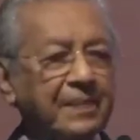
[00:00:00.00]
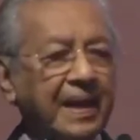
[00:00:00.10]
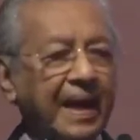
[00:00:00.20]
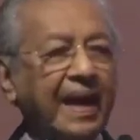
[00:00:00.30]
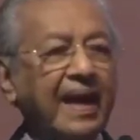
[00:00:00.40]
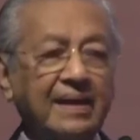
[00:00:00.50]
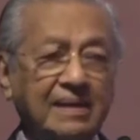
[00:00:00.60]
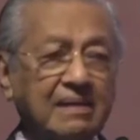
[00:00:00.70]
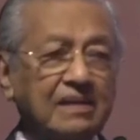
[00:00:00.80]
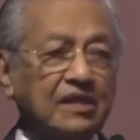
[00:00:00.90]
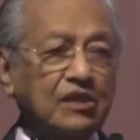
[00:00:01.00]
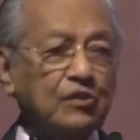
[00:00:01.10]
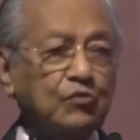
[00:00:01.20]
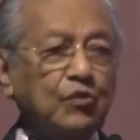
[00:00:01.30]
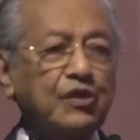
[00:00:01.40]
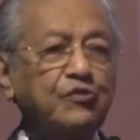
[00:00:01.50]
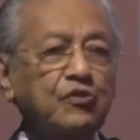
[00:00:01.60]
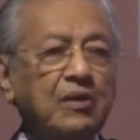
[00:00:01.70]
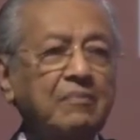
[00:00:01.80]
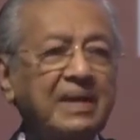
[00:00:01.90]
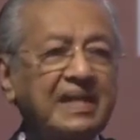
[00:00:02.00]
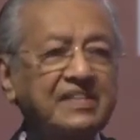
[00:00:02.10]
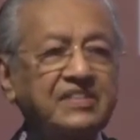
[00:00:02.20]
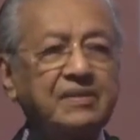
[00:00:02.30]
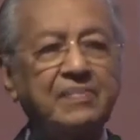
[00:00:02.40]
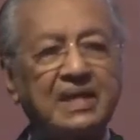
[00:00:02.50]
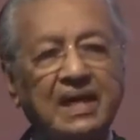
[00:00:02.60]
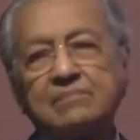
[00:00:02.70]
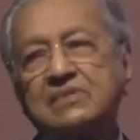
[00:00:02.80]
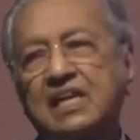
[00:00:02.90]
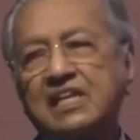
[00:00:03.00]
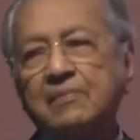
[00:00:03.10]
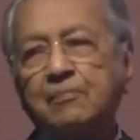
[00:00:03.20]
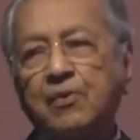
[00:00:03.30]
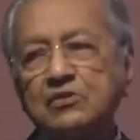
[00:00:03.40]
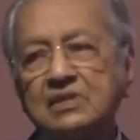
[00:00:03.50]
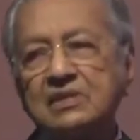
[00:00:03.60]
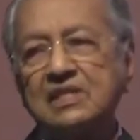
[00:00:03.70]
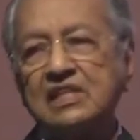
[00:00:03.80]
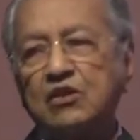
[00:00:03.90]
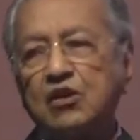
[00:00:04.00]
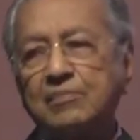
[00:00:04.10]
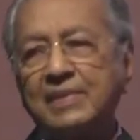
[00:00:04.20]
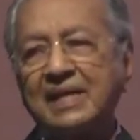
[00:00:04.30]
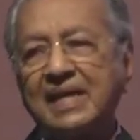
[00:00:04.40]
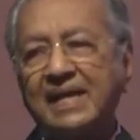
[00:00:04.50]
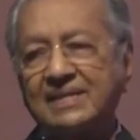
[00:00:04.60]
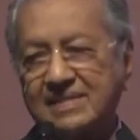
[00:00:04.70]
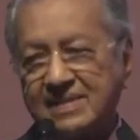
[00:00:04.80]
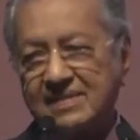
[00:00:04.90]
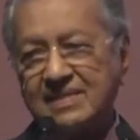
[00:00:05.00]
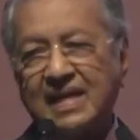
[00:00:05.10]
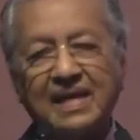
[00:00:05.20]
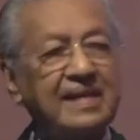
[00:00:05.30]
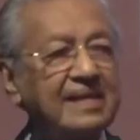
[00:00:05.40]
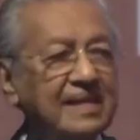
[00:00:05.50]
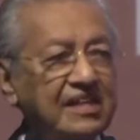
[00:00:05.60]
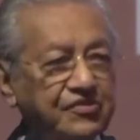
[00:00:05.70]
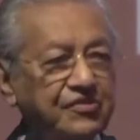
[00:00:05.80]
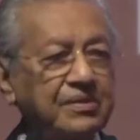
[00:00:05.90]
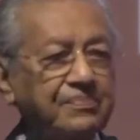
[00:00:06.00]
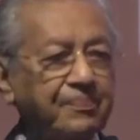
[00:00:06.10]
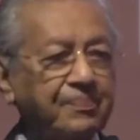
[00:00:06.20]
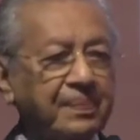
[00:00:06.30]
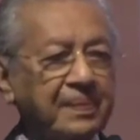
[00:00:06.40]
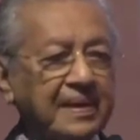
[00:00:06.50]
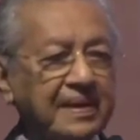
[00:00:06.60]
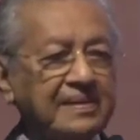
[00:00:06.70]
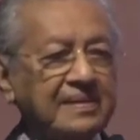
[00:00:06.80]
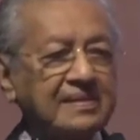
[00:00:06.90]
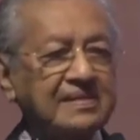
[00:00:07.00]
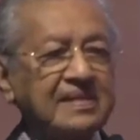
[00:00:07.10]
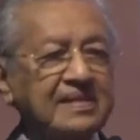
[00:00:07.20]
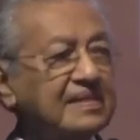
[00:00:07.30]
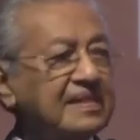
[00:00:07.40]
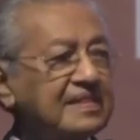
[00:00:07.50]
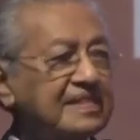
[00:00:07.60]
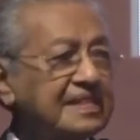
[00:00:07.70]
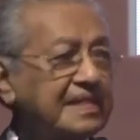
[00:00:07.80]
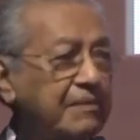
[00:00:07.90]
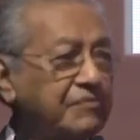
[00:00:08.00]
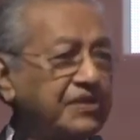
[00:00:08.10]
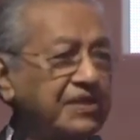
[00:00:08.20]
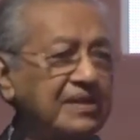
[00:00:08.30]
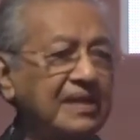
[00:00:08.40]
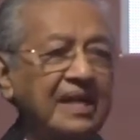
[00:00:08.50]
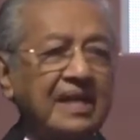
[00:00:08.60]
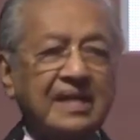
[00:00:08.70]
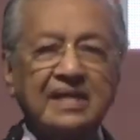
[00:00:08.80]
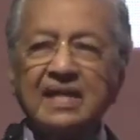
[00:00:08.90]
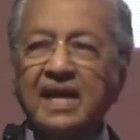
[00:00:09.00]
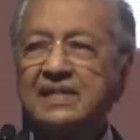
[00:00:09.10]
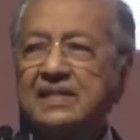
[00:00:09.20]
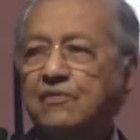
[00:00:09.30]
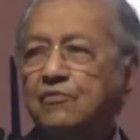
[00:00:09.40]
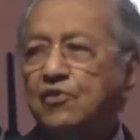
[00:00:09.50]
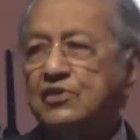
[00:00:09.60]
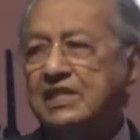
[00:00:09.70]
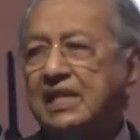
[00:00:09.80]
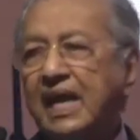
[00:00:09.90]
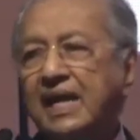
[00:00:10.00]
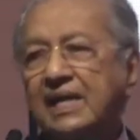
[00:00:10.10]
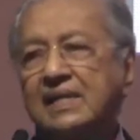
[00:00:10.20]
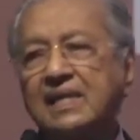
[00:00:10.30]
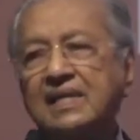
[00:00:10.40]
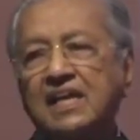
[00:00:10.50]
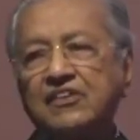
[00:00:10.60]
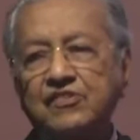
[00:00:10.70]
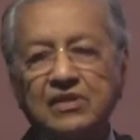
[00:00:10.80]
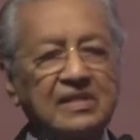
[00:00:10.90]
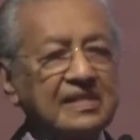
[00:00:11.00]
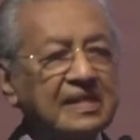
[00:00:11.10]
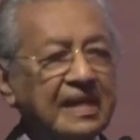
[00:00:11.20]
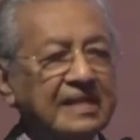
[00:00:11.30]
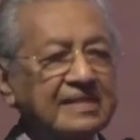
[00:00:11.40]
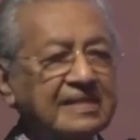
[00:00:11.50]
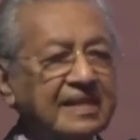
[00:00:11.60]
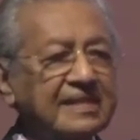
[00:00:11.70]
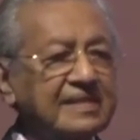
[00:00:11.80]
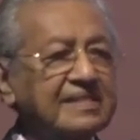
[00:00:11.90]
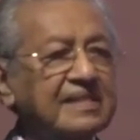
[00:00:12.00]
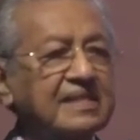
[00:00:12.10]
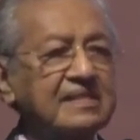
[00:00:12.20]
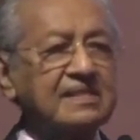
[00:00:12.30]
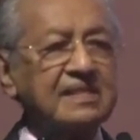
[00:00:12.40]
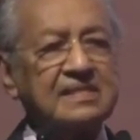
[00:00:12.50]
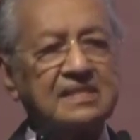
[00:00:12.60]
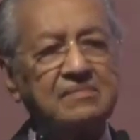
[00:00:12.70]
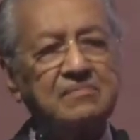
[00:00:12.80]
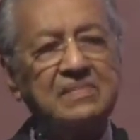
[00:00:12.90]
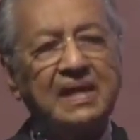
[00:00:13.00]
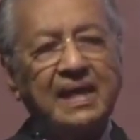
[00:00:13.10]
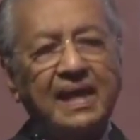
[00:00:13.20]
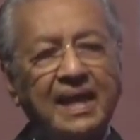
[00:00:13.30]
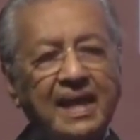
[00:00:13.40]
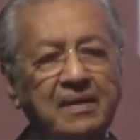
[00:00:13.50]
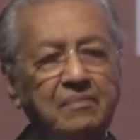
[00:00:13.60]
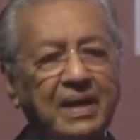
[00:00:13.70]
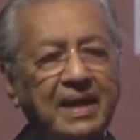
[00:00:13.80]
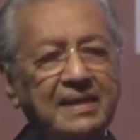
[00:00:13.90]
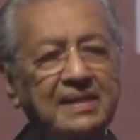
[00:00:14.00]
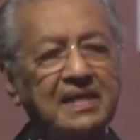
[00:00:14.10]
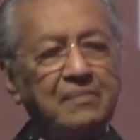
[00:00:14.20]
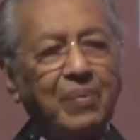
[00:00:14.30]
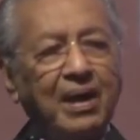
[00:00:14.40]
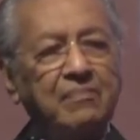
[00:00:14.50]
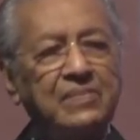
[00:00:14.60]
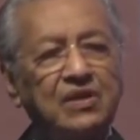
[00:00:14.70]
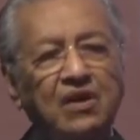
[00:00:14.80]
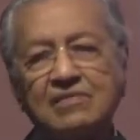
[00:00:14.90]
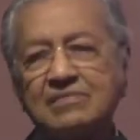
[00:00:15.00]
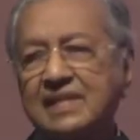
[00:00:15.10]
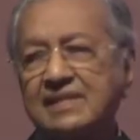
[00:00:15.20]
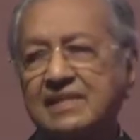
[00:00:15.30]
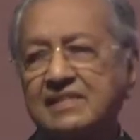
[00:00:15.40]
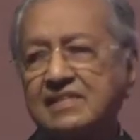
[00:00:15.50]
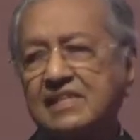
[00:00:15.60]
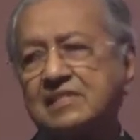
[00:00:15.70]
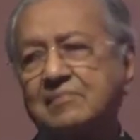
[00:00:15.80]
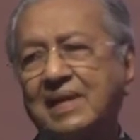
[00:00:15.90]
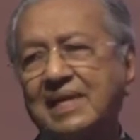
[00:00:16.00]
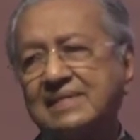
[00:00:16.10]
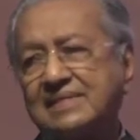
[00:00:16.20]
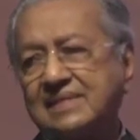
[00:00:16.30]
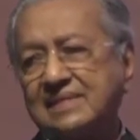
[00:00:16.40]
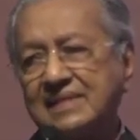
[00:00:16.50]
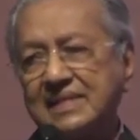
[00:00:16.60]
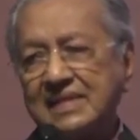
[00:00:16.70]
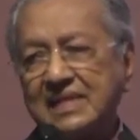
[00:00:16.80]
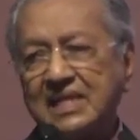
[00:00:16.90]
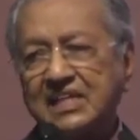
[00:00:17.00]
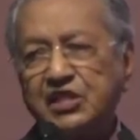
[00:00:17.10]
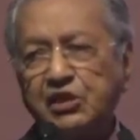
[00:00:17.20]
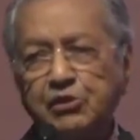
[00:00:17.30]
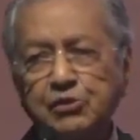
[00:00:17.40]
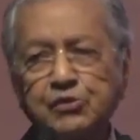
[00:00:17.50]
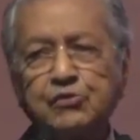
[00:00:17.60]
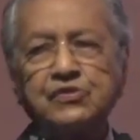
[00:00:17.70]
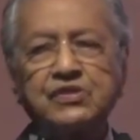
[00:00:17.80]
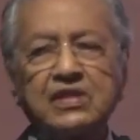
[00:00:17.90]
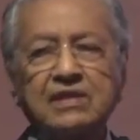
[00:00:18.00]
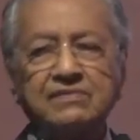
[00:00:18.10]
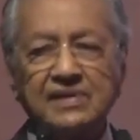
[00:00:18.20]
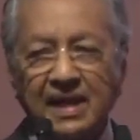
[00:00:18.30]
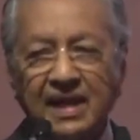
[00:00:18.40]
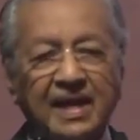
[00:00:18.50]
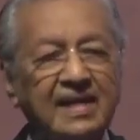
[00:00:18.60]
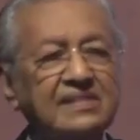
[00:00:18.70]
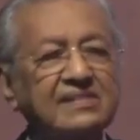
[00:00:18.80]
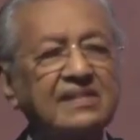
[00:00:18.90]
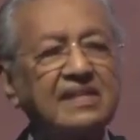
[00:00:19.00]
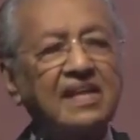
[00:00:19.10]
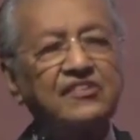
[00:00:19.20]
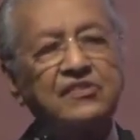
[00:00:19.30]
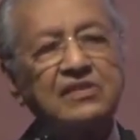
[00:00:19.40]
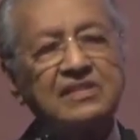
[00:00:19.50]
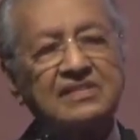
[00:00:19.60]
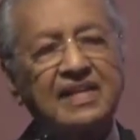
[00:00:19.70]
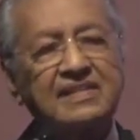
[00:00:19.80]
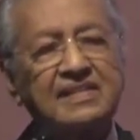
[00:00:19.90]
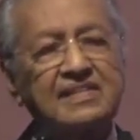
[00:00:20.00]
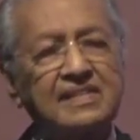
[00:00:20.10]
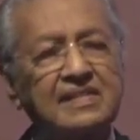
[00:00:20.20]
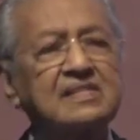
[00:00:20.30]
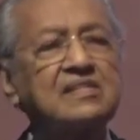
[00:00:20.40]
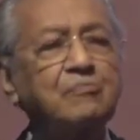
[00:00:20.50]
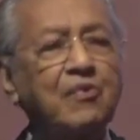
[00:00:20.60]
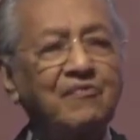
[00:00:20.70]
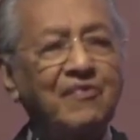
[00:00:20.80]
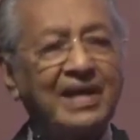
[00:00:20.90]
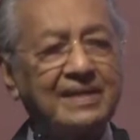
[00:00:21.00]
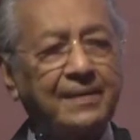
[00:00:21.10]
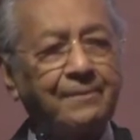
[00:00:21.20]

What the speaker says: and to ensure Malaysia becomes an important economic axis in Asia. Since its inception in 1949, the National Statistical System, led by the Department of Statistics Malaysia, continues to serve as the national statistics provider.